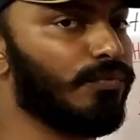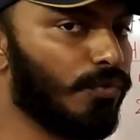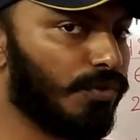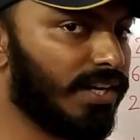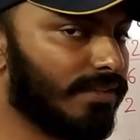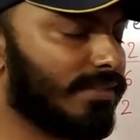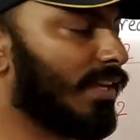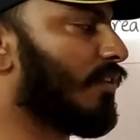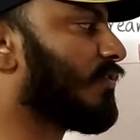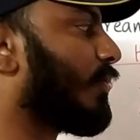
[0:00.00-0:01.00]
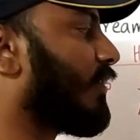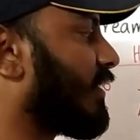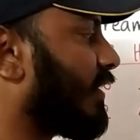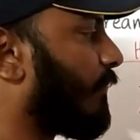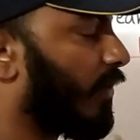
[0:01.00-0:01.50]
no data saved. So this
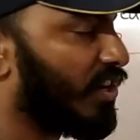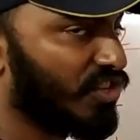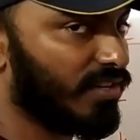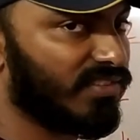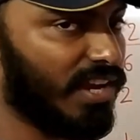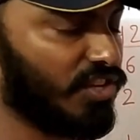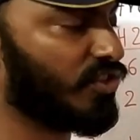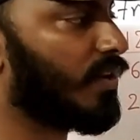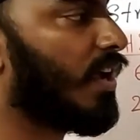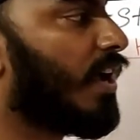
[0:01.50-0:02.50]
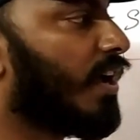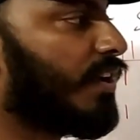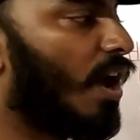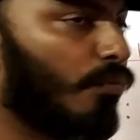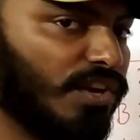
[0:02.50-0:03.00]
is the fresh sketch.
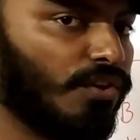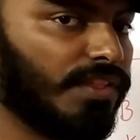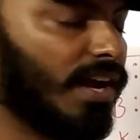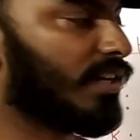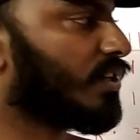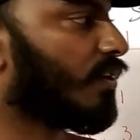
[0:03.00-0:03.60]
Now we know that